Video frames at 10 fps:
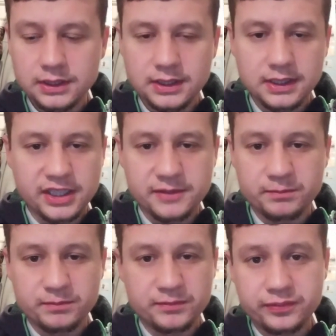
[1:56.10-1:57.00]

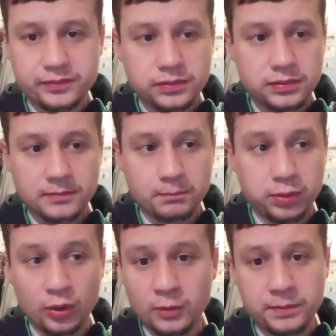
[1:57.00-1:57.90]
Um,
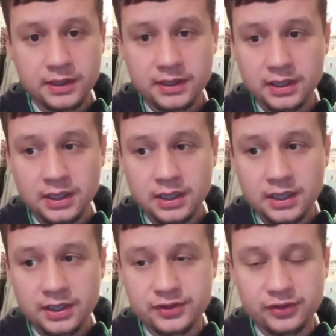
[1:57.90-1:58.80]
Pope,
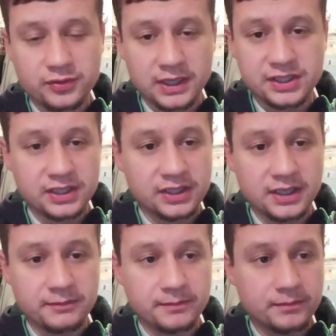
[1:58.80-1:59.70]
do question,
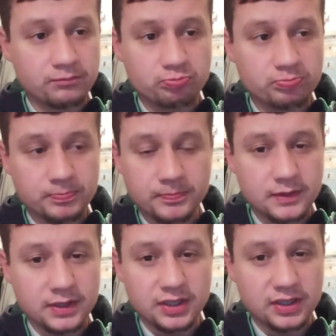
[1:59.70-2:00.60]
um,
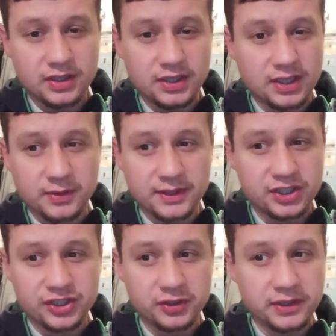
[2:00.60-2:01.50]
your
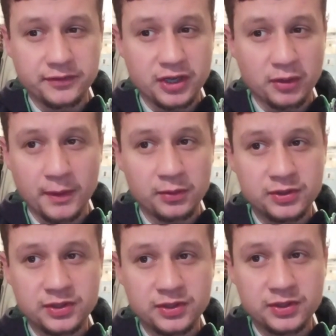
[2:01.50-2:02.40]
question, should he have come out